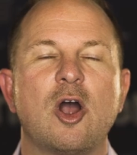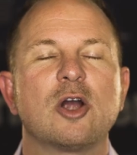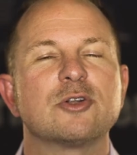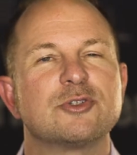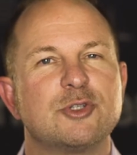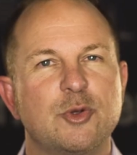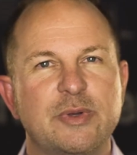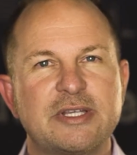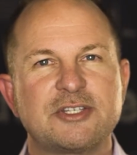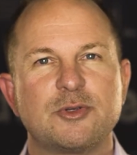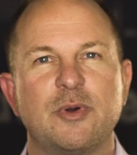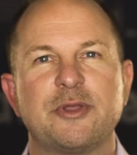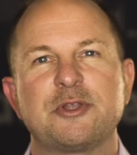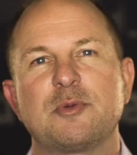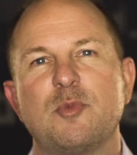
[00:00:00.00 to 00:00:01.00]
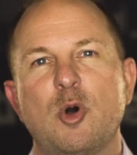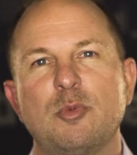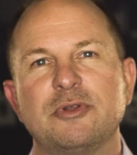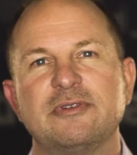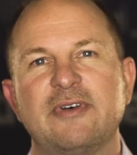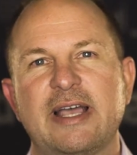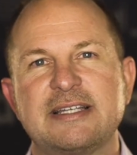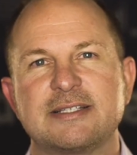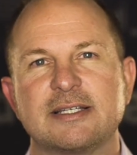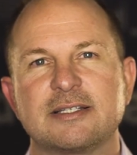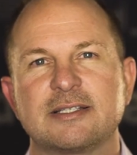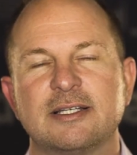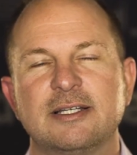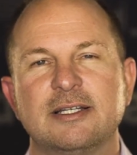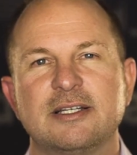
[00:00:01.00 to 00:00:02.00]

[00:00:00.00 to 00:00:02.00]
are doing so on their mobile devices.